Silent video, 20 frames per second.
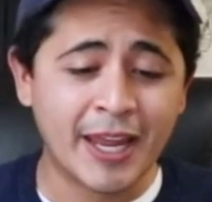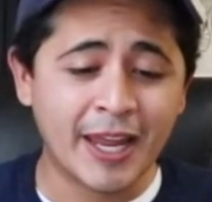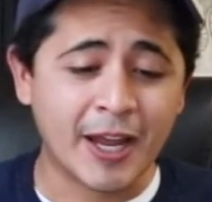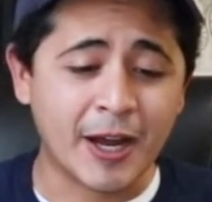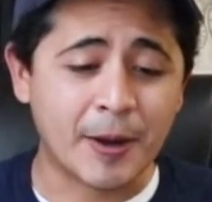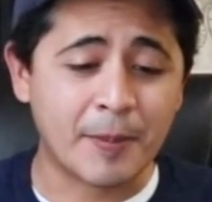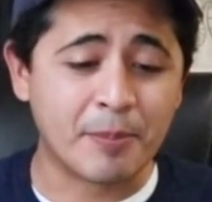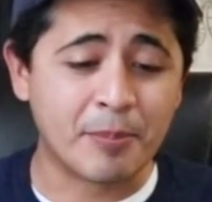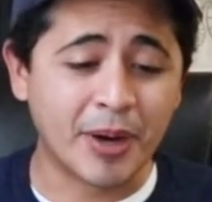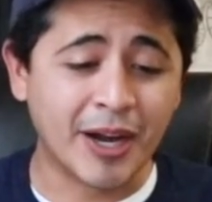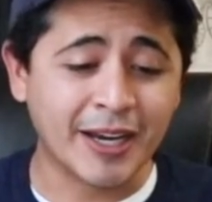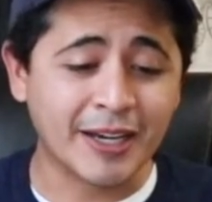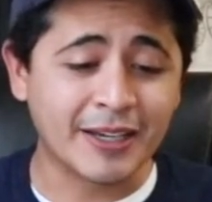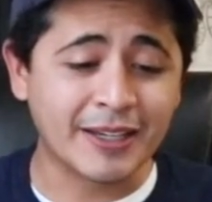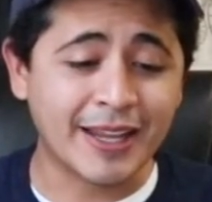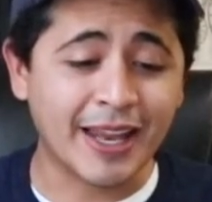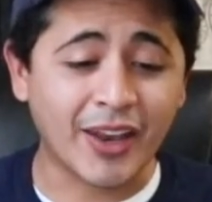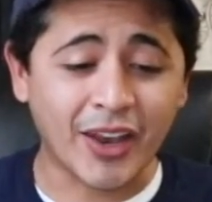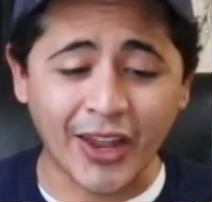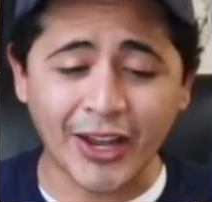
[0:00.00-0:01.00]
But
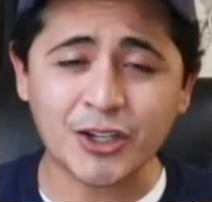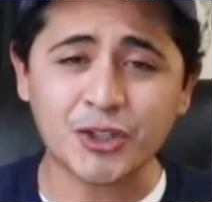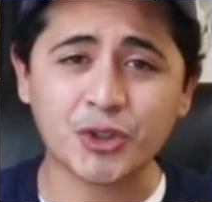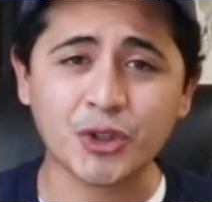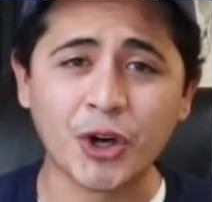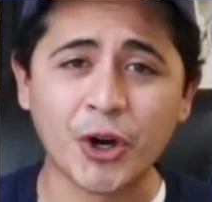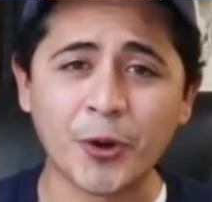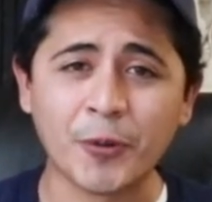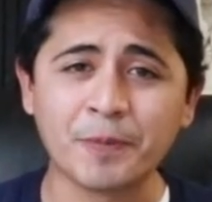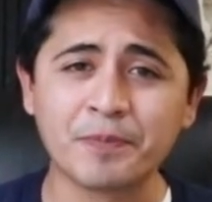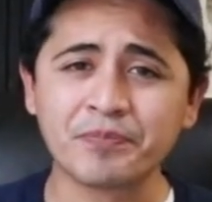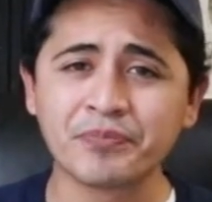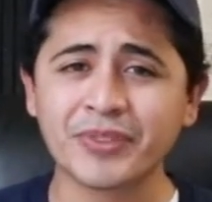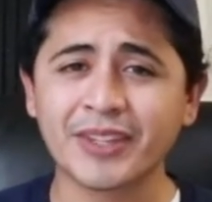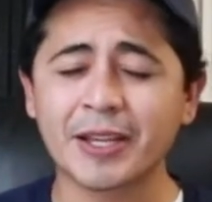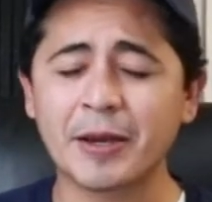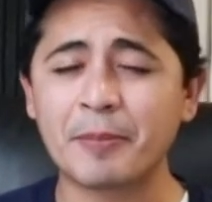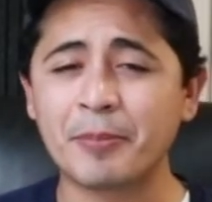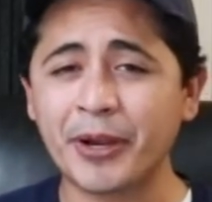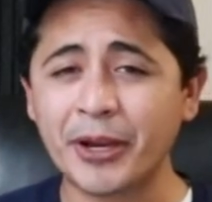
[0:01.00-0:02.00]
Electro
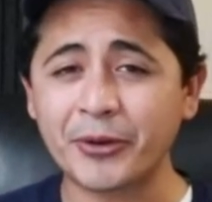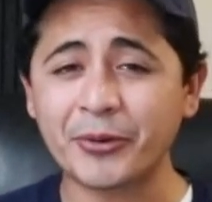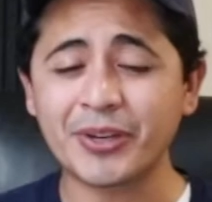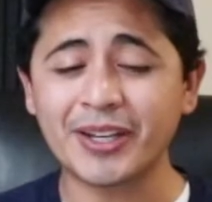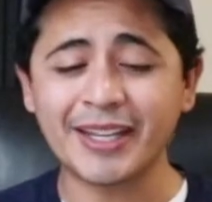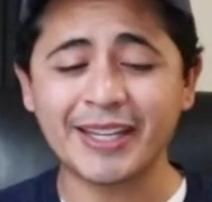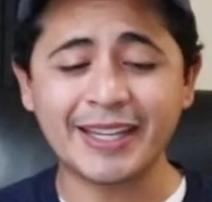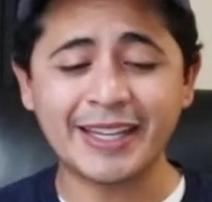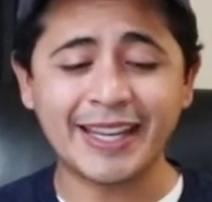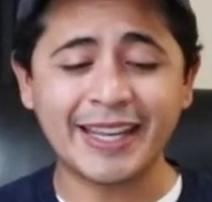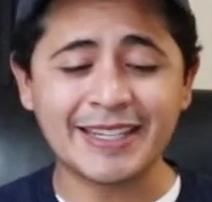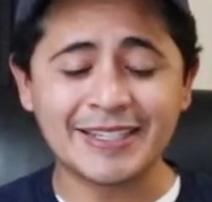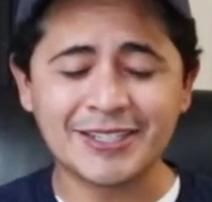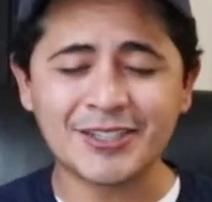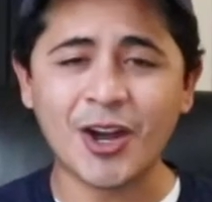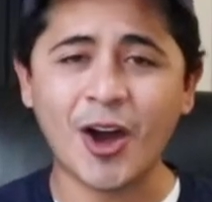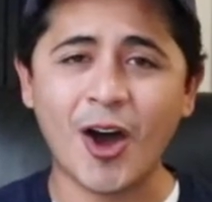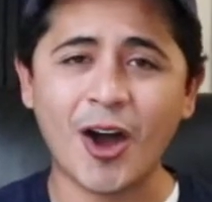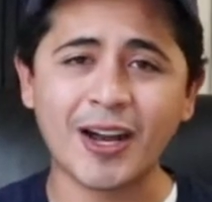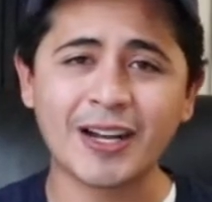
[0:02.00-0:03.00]
apparently in
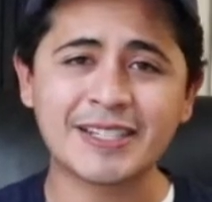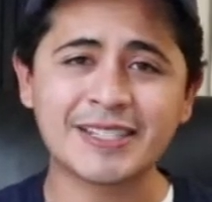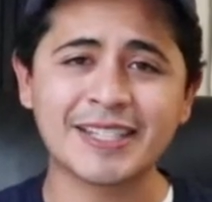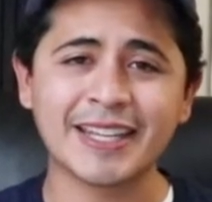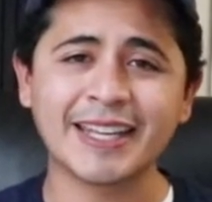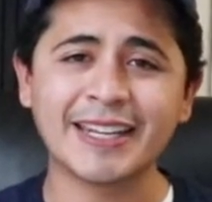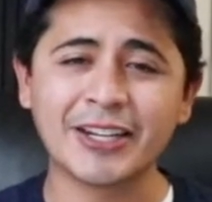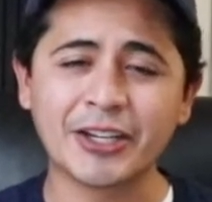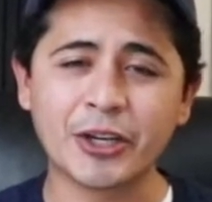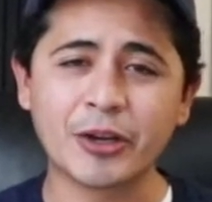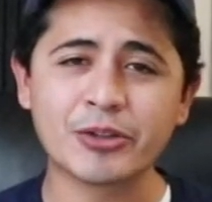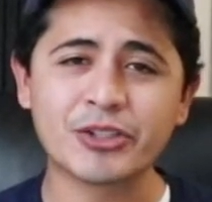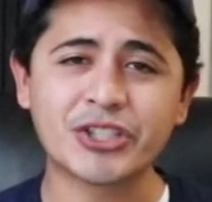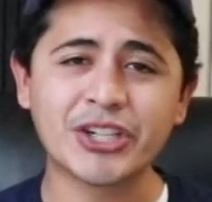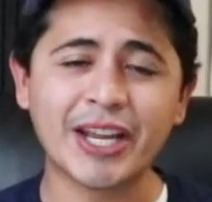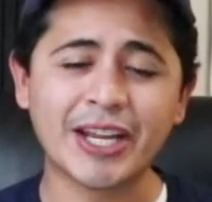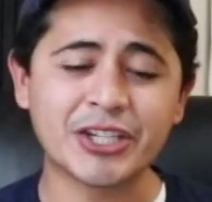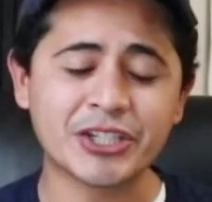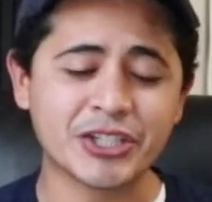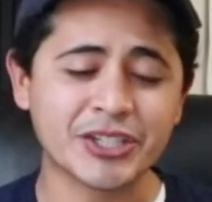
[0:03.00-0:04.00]
talks, in
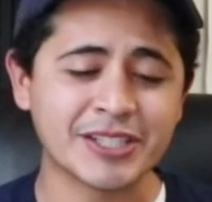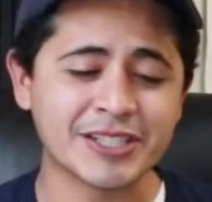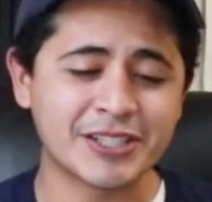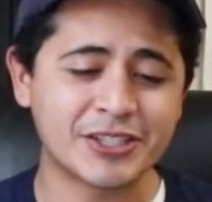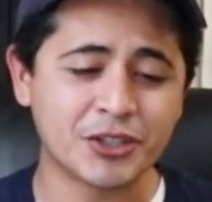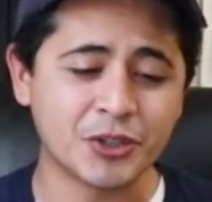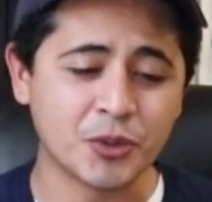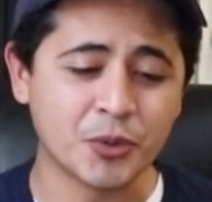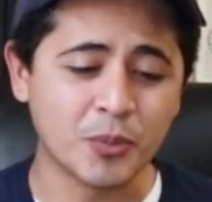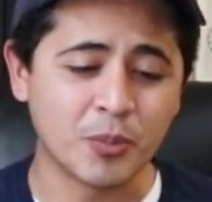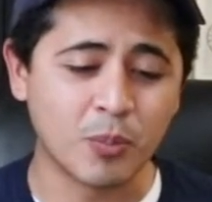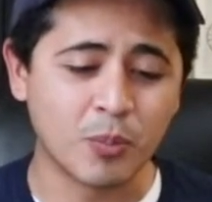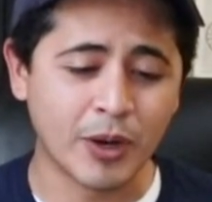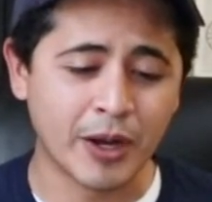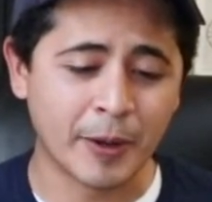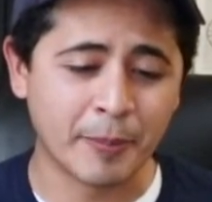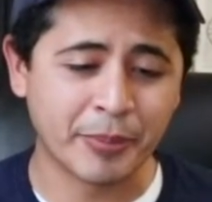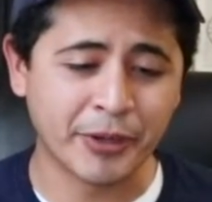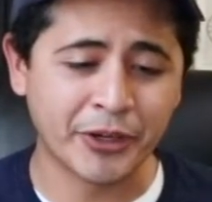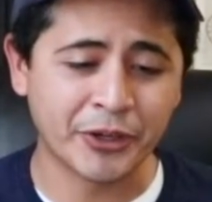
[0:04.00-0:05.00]
negotiations to
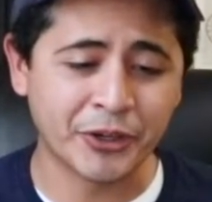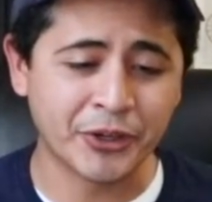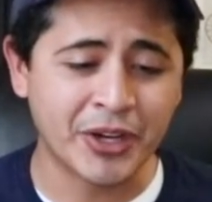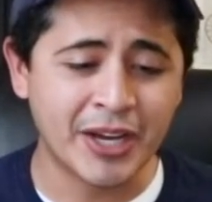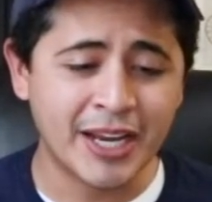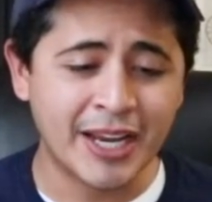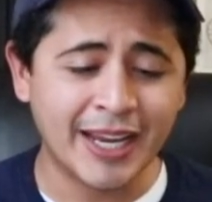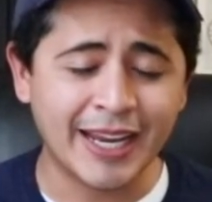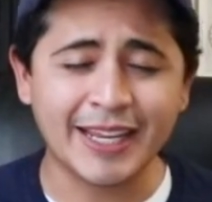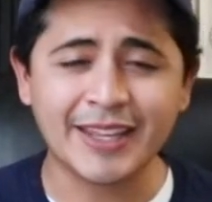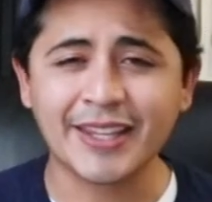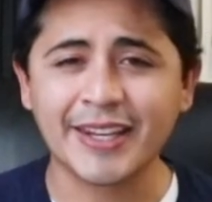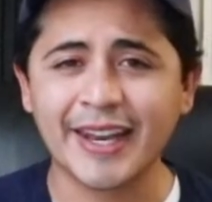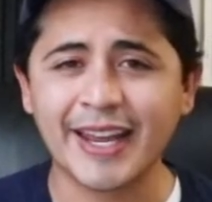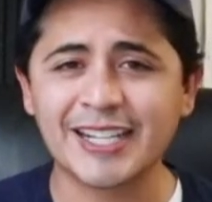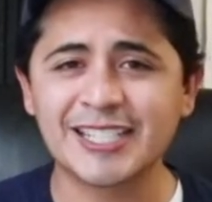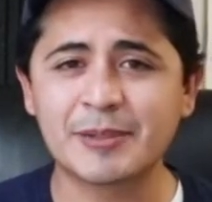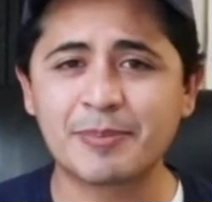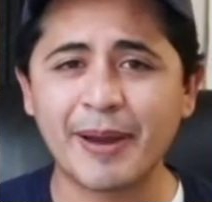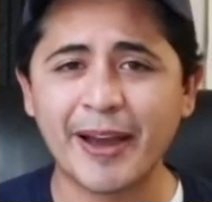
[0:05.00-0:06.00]
appear in the
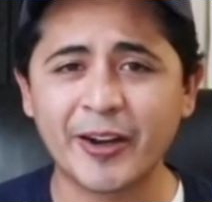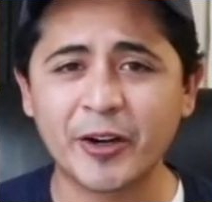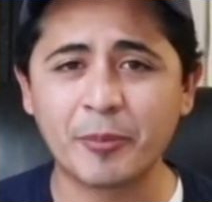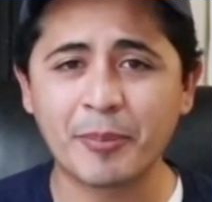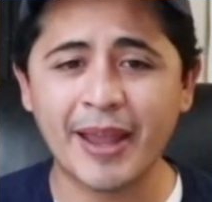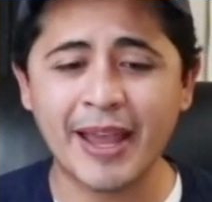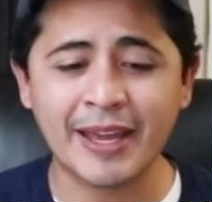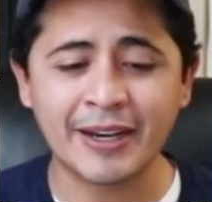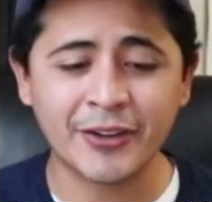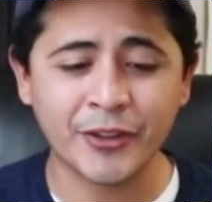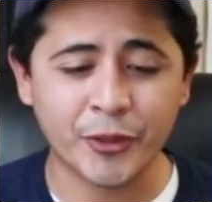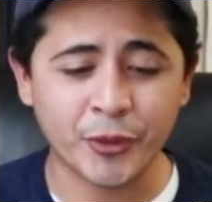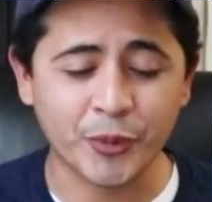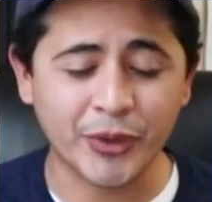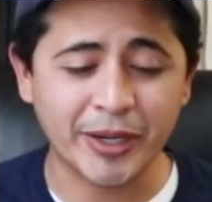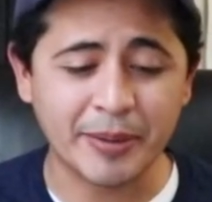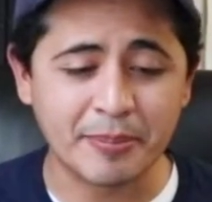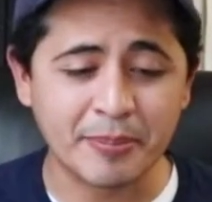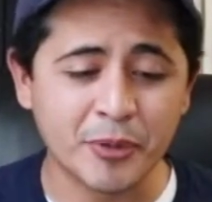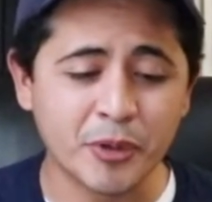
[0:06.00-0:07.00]
next Spider-Man
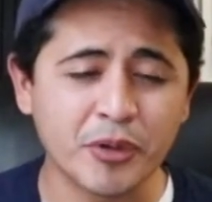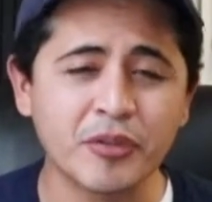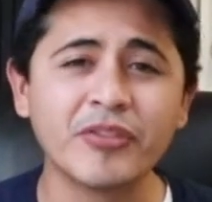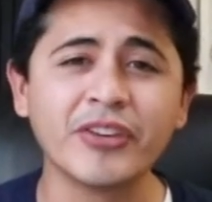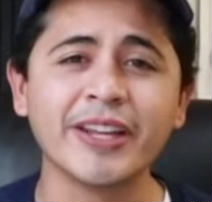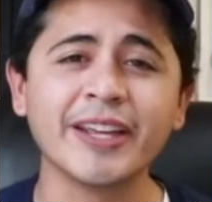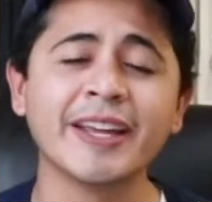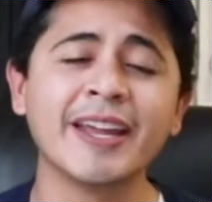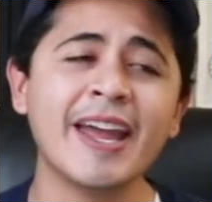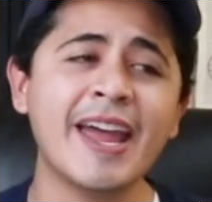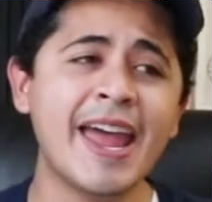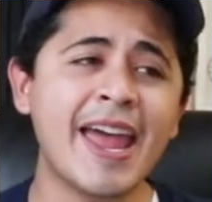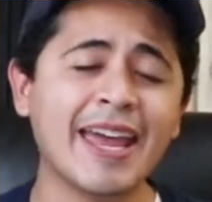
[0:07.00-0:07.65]
3 movie.